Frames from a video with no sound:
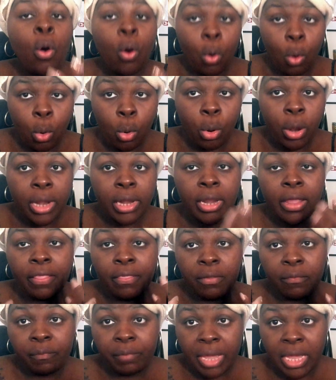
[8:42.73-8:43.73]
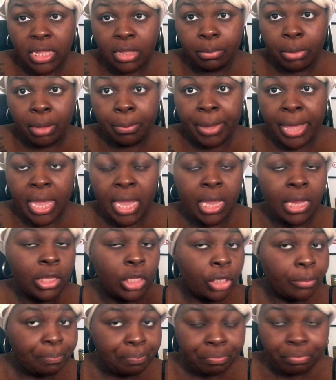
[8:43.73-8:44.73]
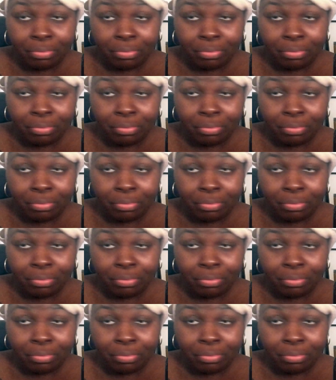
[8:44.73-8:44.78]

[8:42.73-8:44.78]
on the facebook page